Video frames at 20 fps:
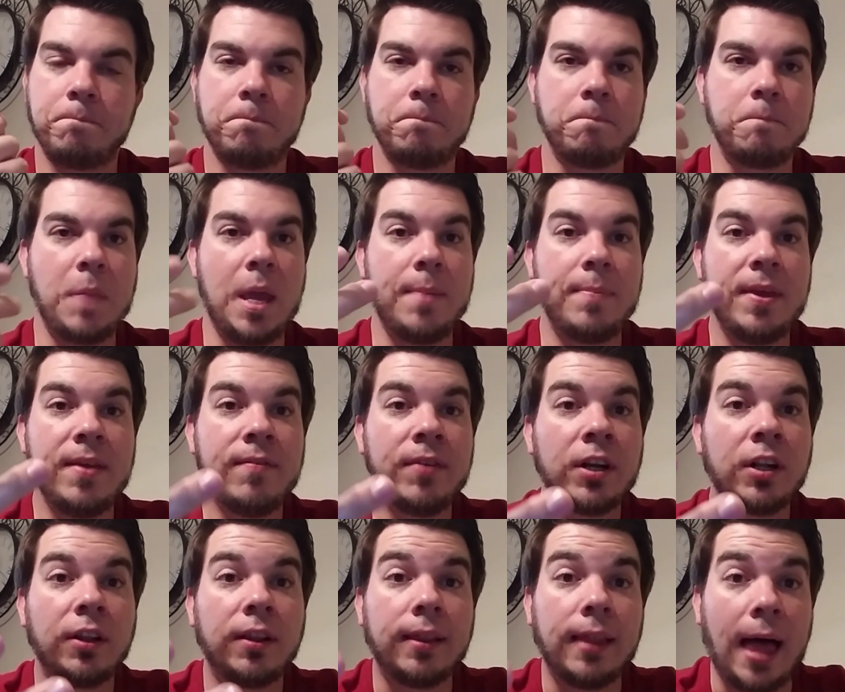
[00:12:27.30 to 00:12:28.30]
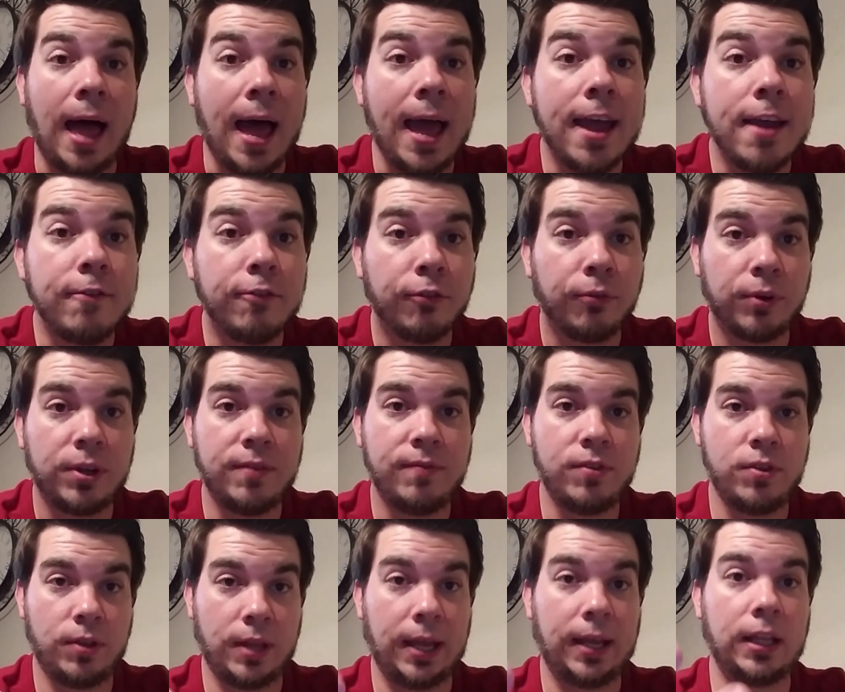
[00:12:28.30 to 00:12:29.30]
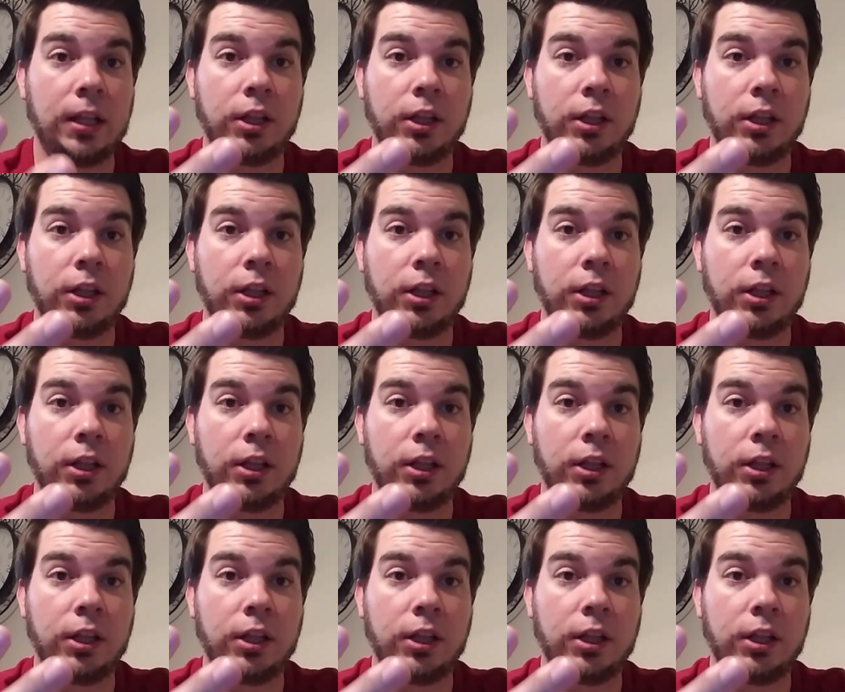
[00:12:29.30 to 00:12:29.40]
maybe even a live review, like a